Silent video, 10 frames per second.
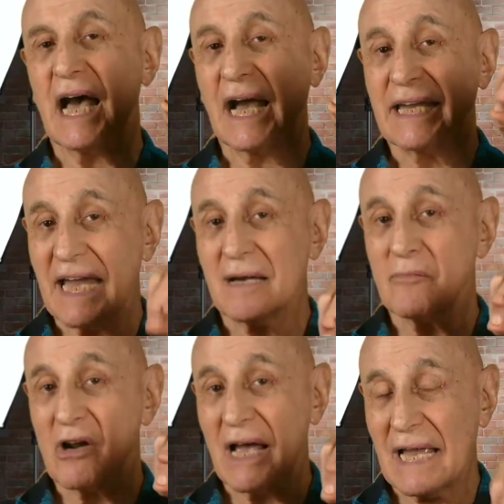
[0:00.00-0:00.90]
a
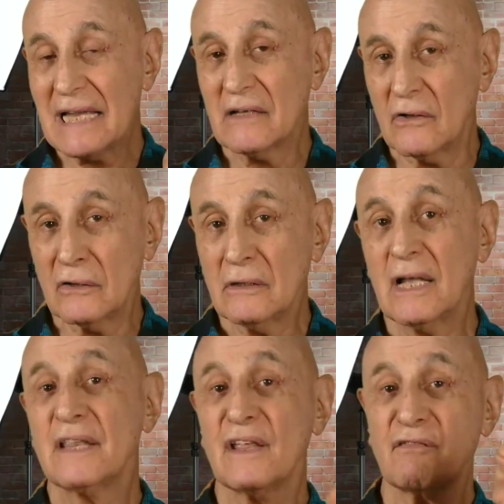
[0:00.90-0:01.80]
camera angle
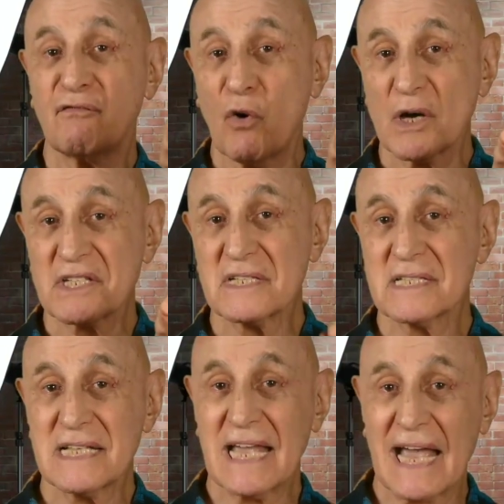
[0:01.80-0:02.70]
that
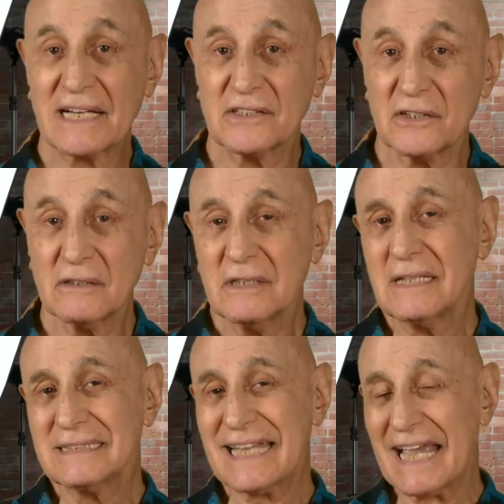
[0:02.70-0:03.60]
forces the actor
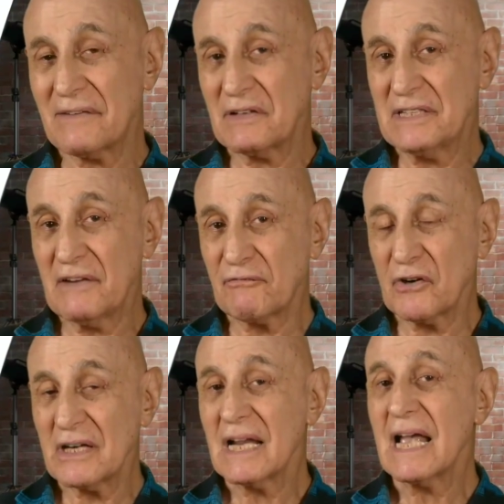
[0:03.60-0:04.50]
to have a
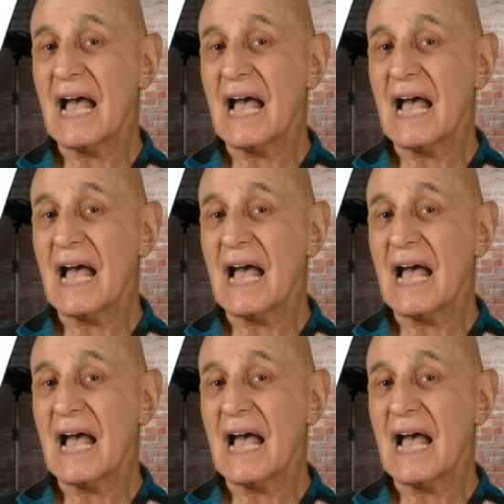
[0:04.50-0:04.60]
different